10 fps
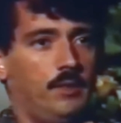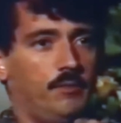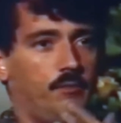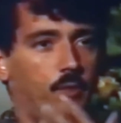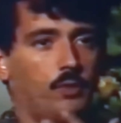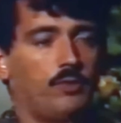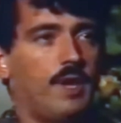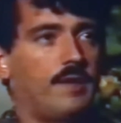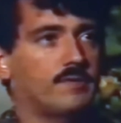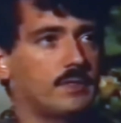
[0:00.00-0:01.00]
the
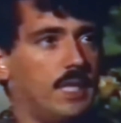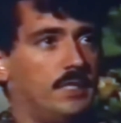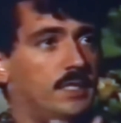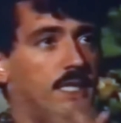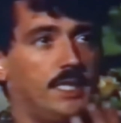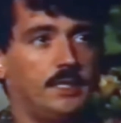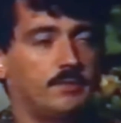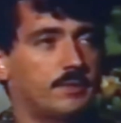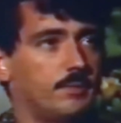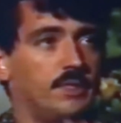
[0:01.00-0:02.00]
photographs and the
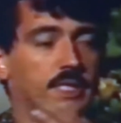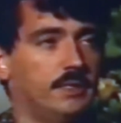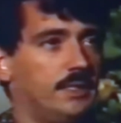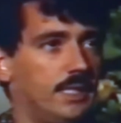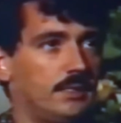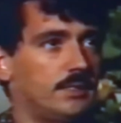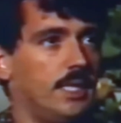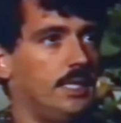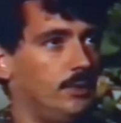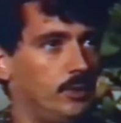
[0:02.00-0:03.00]
negatives. But they did not
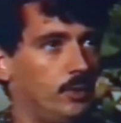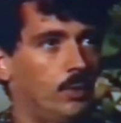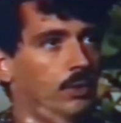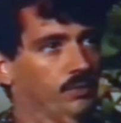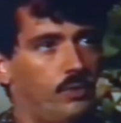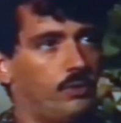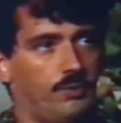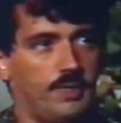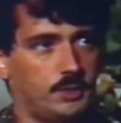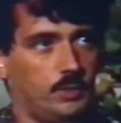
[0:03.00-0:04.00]
say, what
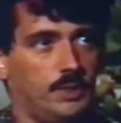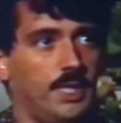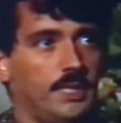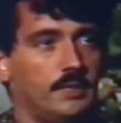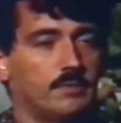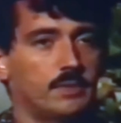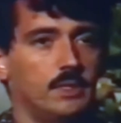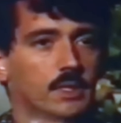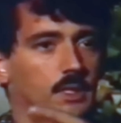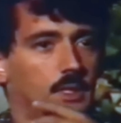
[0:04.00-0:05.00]
photographs or what negatives.
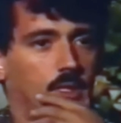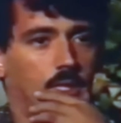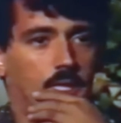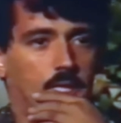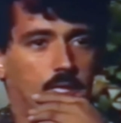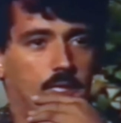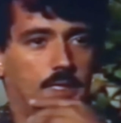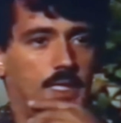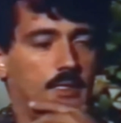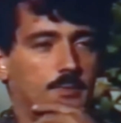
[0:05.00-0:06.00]
They
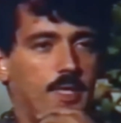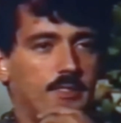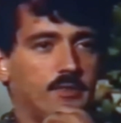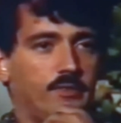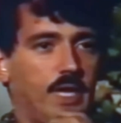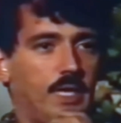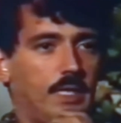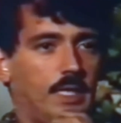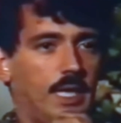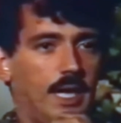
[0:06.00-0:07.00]
didn't specify.
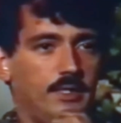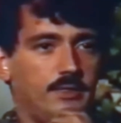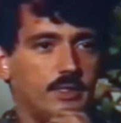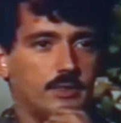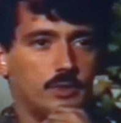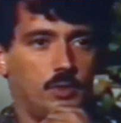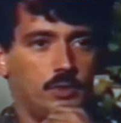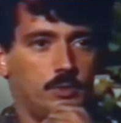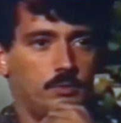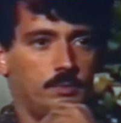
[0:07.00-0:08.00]
And I just
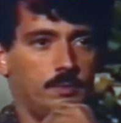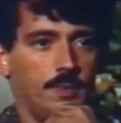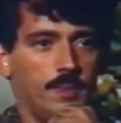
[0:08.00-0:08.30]
told them